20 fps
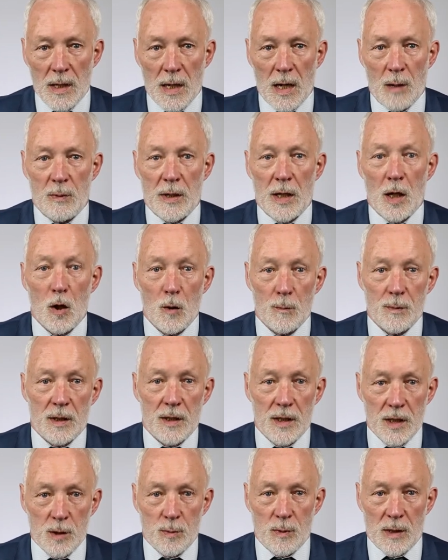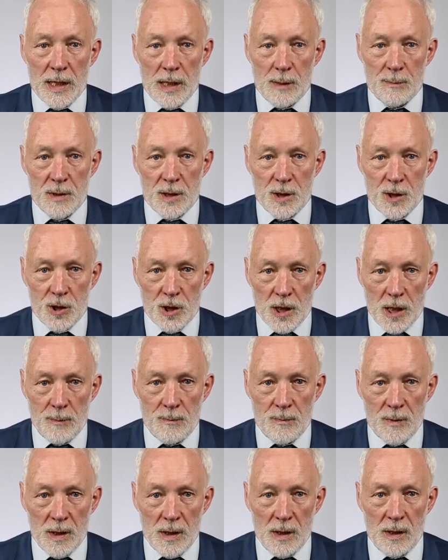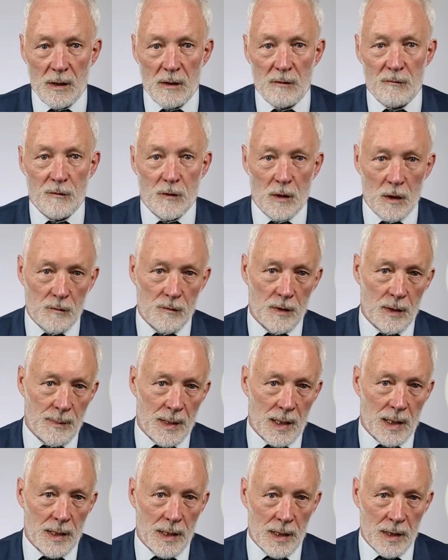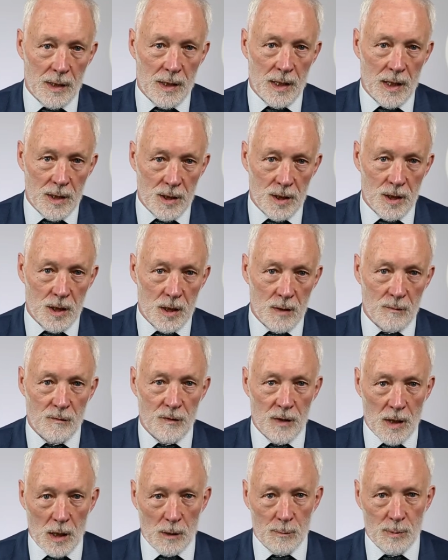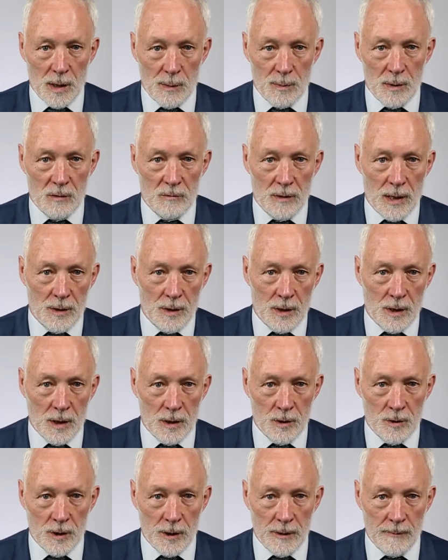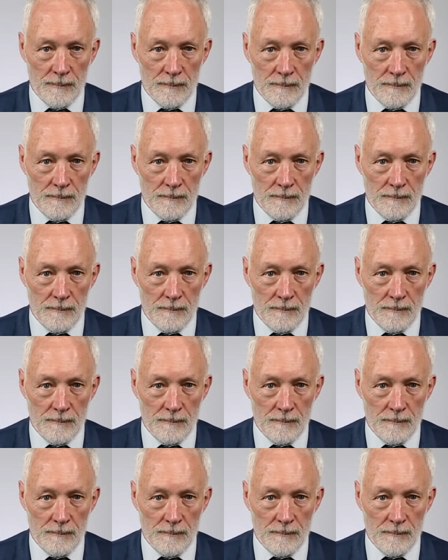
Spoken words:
and we hope that this will help to shape the evolving mental health care system for young people around the country.